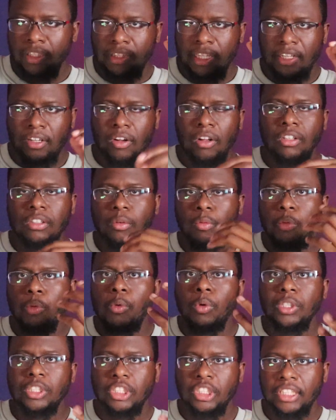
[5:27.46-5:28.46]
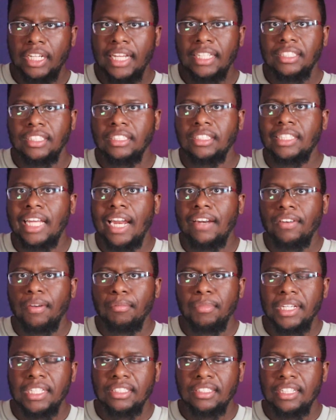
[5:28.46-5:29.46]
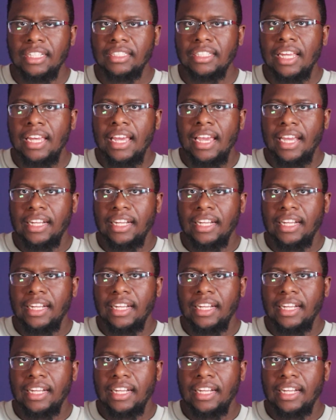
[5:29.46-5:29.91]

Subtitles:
they call it a war chest inside of your business.